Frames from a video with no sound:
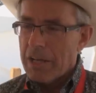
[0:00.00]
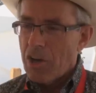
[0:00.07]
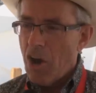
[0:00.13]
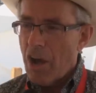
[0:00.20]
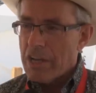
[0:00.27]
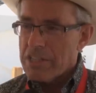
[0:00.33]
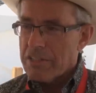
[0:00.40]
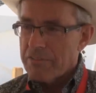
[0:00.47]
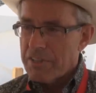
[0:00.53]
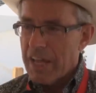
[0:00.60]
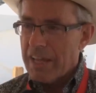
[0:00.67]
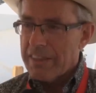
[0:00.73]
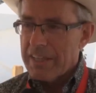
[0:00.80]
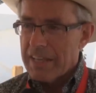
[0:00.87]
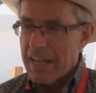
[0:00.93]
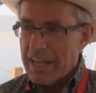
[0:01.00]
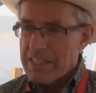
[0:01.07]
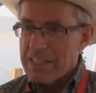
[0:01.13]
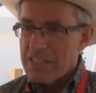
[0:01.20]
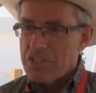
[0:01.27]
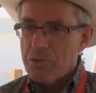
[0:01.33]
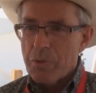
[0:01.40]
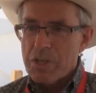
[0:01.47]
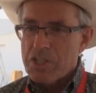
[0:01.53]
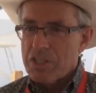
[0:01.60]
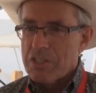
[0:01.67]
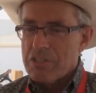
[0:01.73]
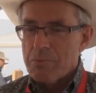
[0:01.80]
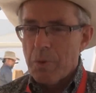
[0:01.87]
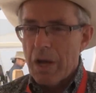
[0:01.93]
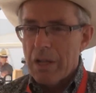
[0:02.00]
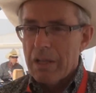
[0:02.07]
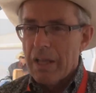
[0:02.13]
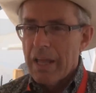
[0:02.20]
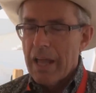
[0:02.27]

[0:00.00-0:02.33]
cause of death in that situation as well.